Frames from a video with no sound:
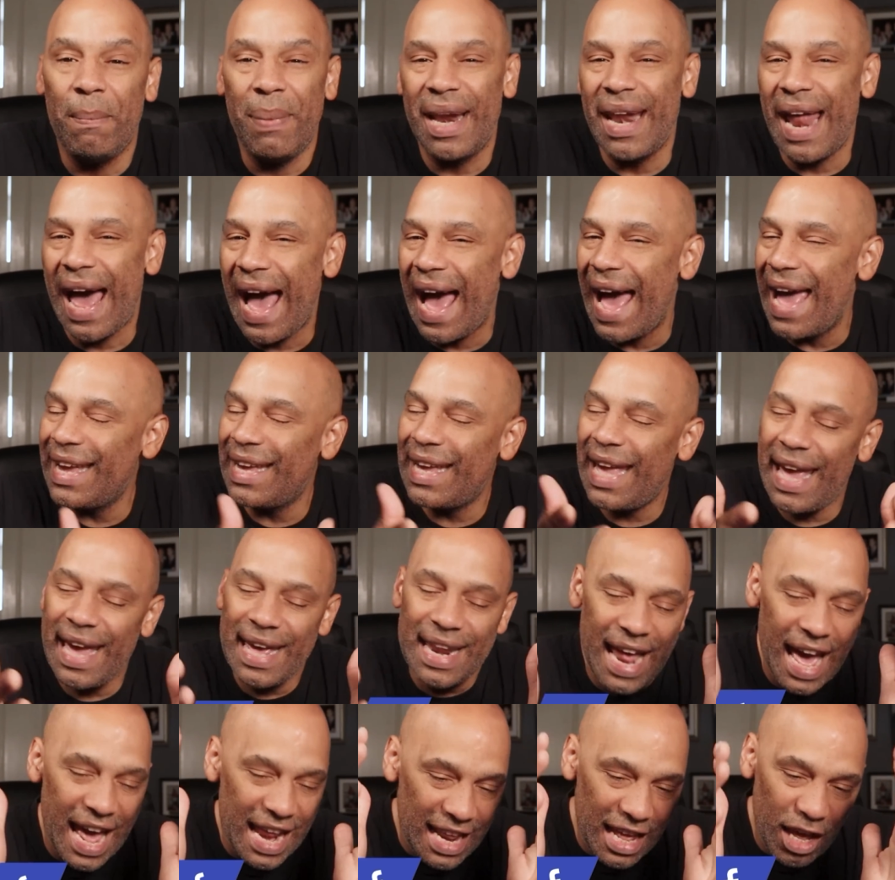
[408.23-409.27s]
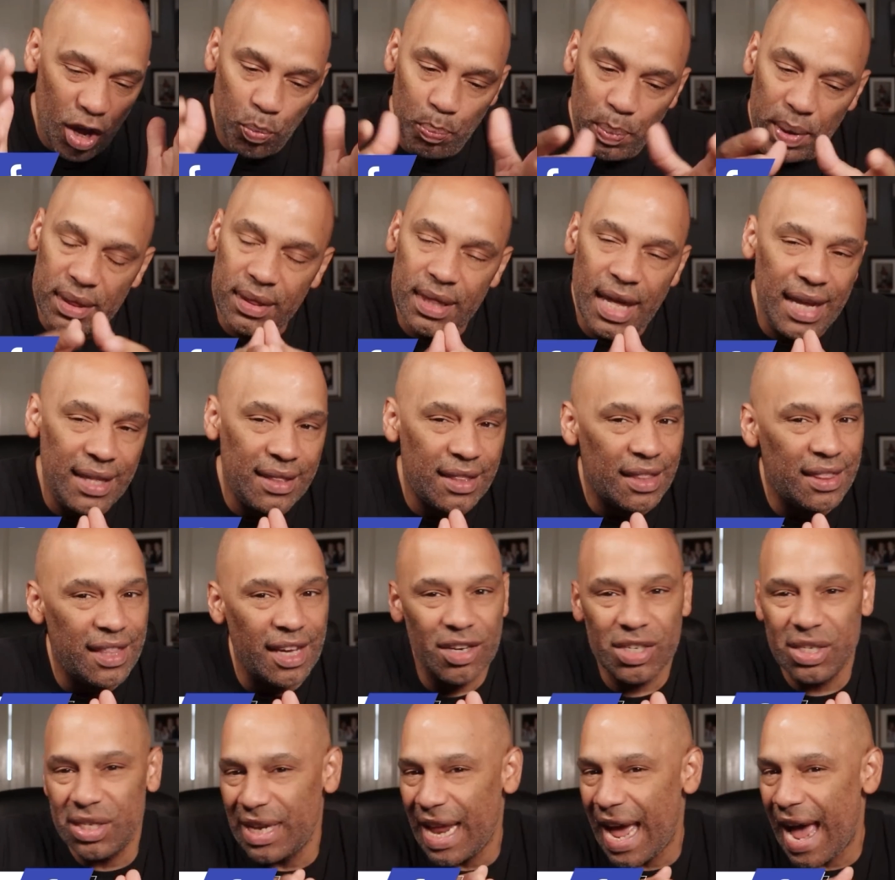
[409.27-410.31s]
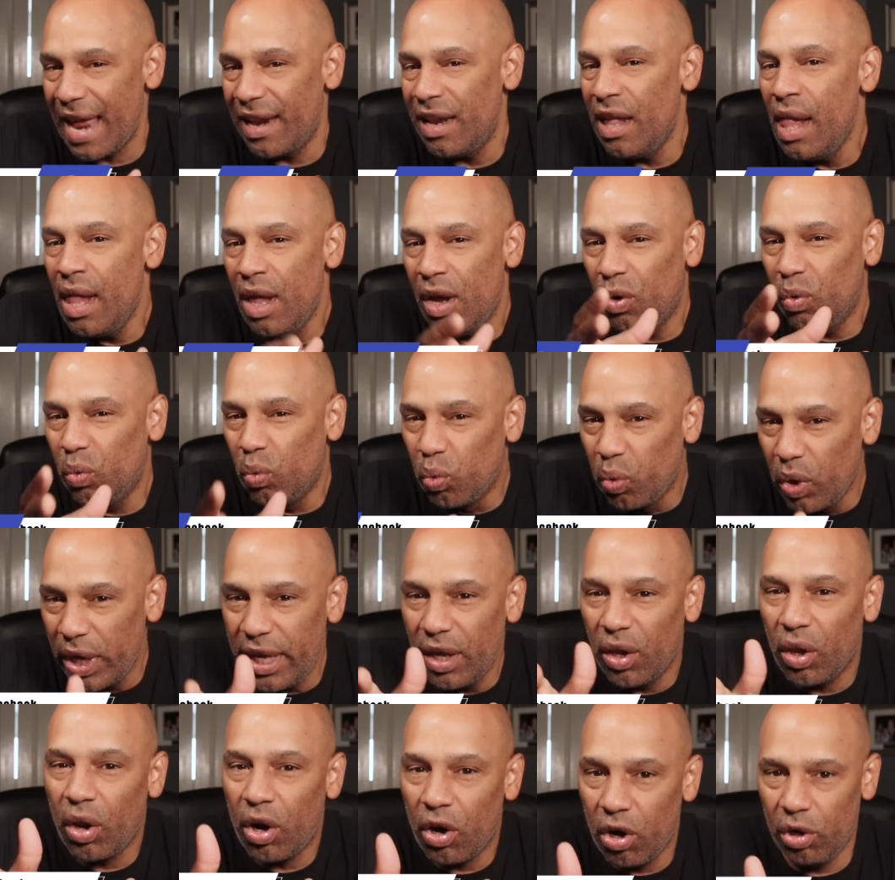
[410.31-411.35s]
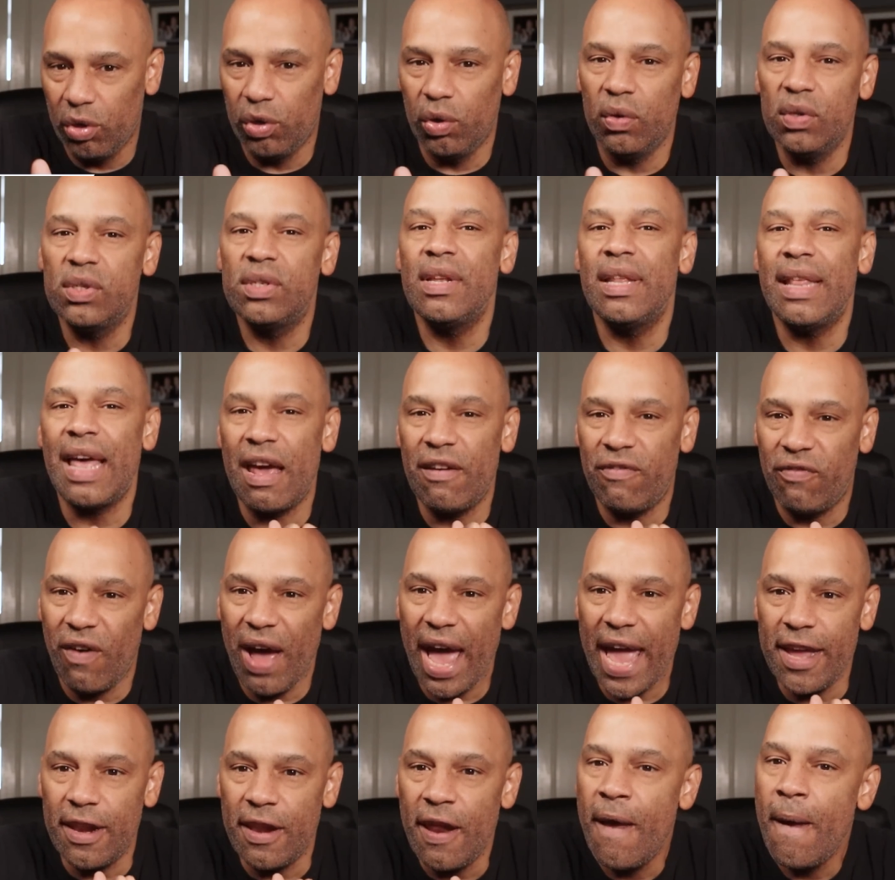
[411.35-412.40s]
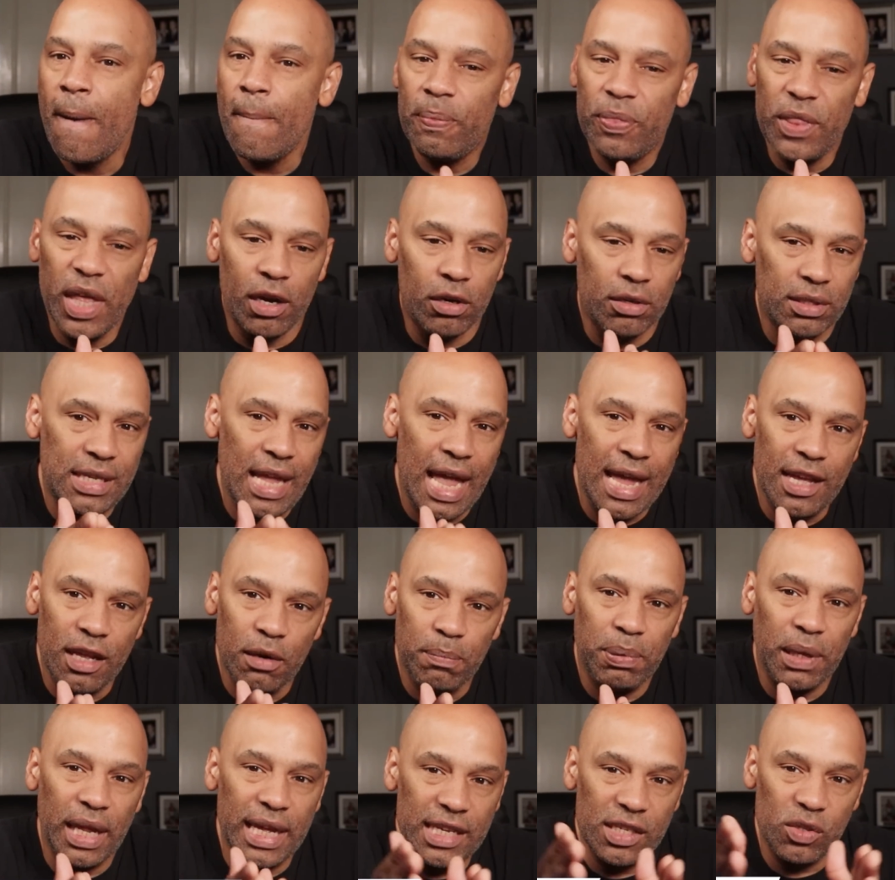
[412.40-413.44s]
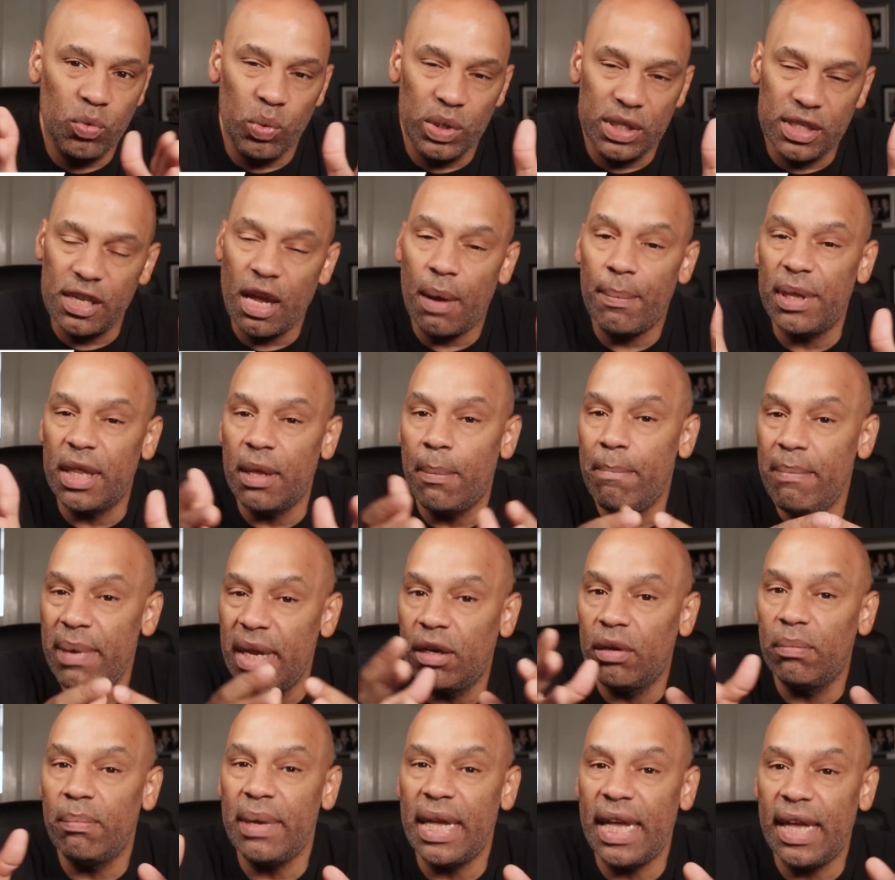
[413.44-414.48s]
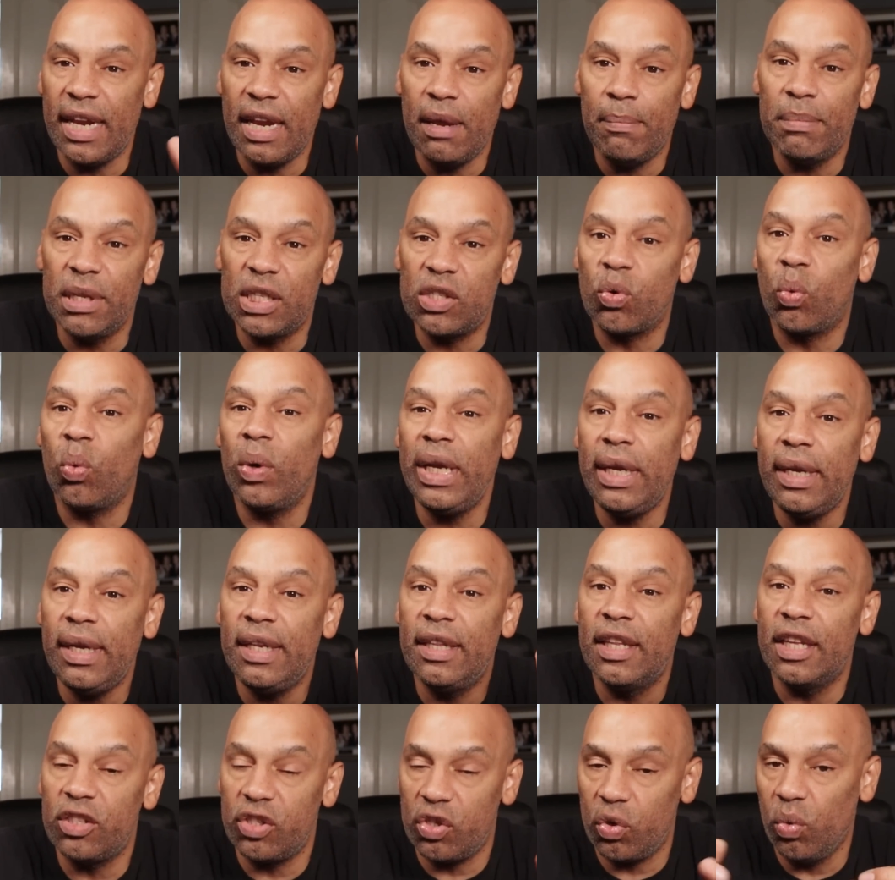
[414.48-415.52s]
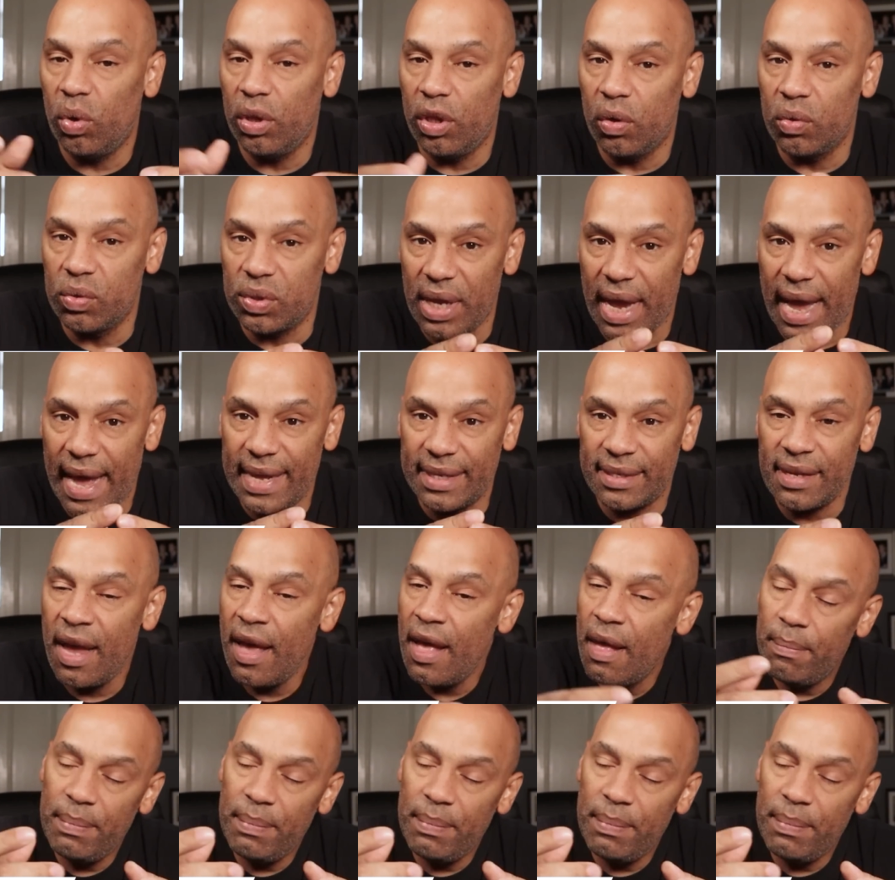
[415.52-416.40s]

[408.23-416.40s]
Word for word: But I cannot help but think that there's not real hurdles to that fight that are taking place with some of the middlemen in between the two of those guys.